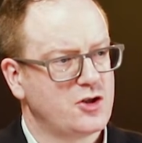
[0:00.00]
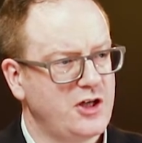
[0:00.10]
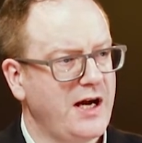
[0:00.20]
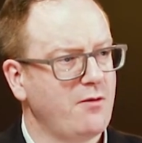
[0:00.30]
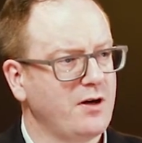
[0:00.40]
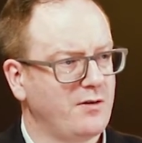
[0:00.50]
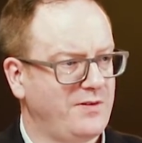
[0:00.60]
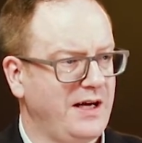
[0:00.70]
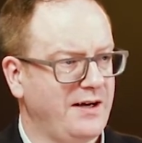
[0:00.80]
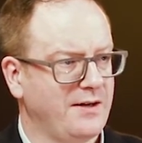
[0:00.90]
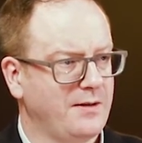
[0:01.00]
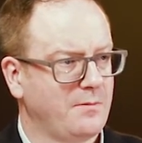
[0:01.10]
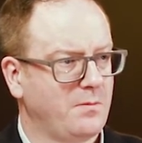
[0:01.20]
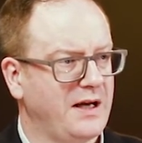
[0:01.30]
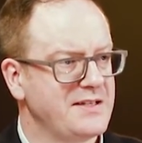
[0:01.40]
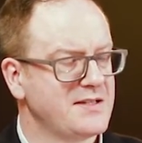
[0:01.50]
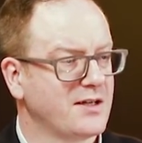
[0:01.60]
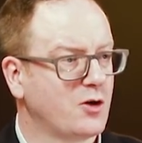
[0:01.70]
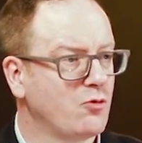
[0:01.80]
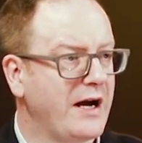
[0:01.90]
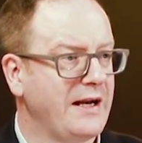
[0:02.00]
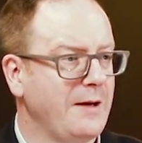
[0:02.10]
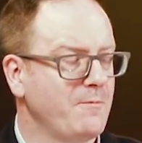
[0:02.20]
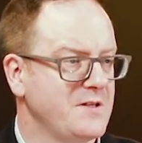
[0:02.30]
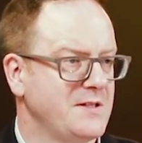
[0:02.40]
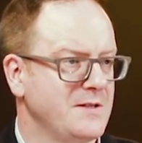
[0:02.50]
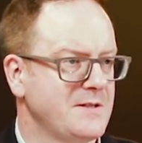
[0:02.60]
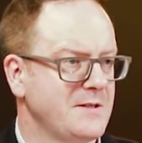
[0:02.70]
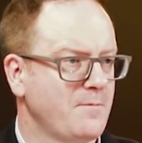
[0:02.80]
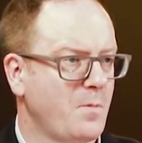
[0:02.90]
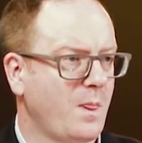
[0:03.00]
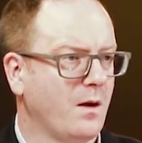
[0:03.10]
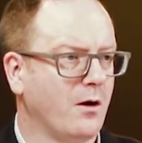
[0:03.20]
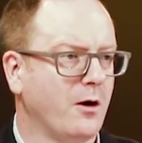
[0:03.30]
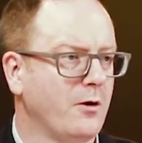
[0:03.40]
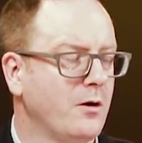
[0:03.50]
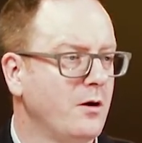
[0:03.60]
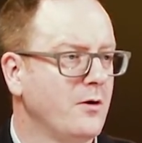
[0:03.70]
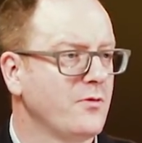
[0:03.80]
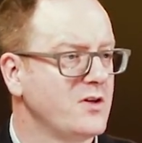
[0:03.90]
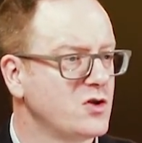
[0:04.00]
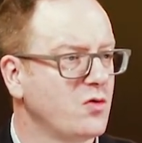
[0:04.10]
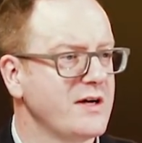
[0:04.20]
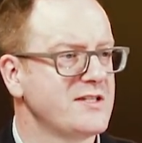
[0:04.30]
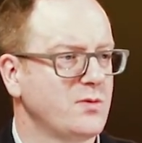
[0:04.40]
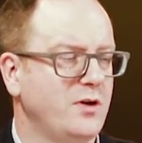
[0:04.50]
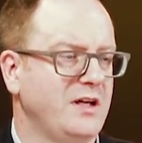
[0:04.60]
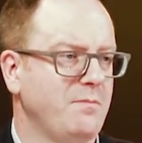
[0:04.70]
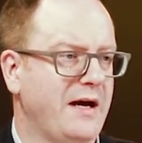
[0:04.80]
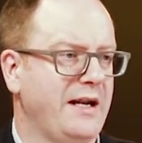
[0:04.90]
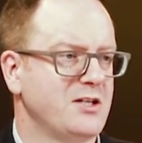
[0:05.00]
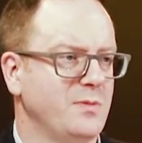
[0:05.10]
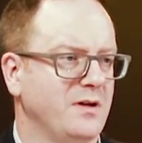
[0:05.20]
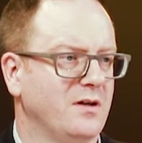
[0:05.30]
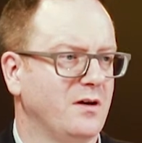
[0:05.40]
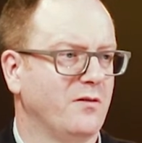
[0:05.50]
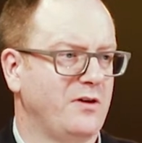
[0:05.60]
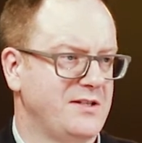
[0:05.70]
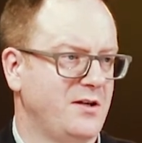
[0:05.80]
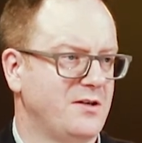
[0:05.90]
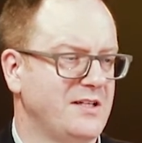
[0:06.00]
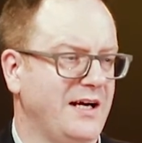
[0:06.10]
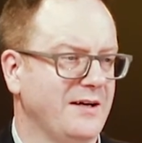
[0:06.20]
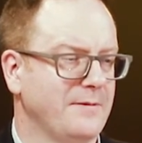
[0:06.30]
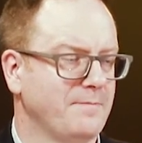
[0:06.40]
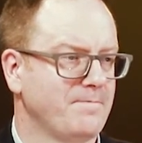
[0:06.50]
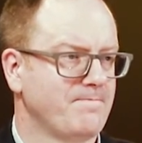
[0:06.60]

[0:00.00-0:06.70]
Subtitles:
sharing of data places a great emphasis on the trustworthy management of research data.